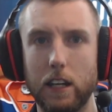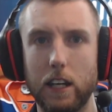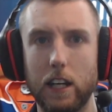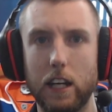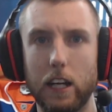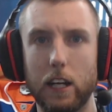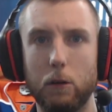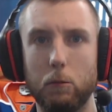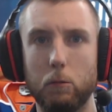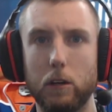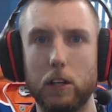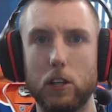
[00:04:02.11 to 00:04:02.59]

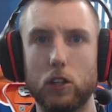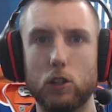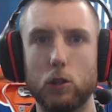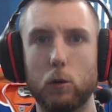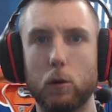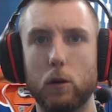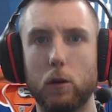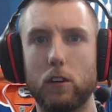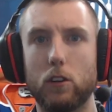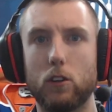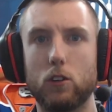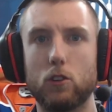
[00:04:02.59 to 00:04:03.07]
in which
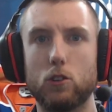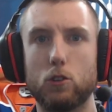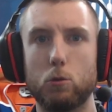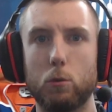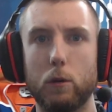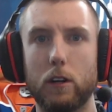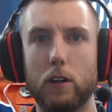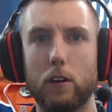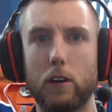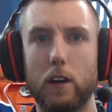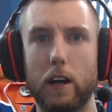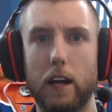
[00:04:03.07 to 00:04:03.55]
Oilers
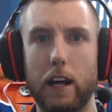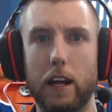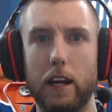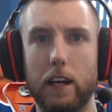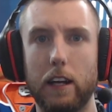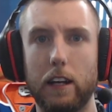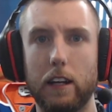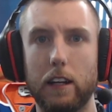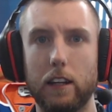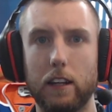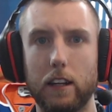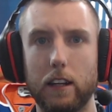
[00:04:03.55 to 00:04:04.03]
Twitter
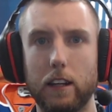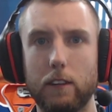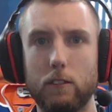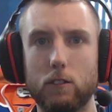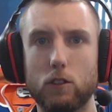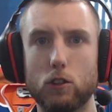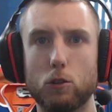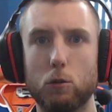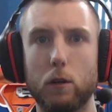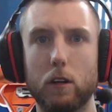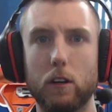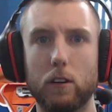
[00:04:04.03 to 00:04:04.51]
and Leafs
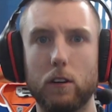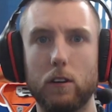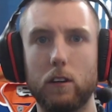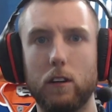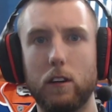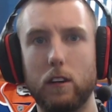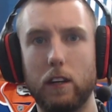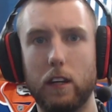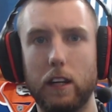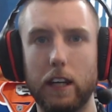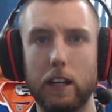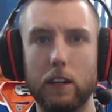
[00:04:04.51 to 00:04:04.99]
Twitter
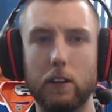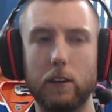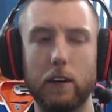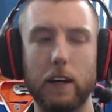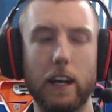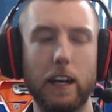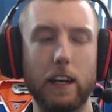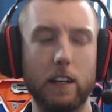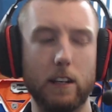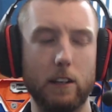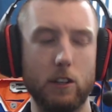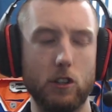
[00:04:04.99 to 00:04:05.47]
and the
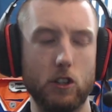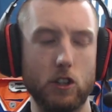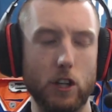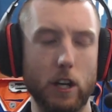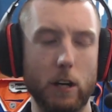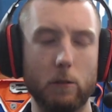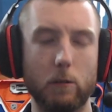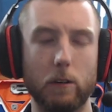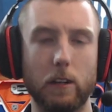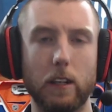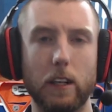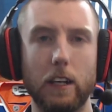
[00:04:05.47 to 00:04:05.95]
internet in
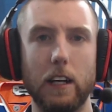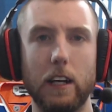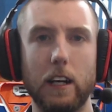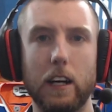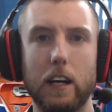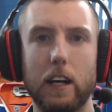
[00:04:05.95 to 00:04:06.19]
general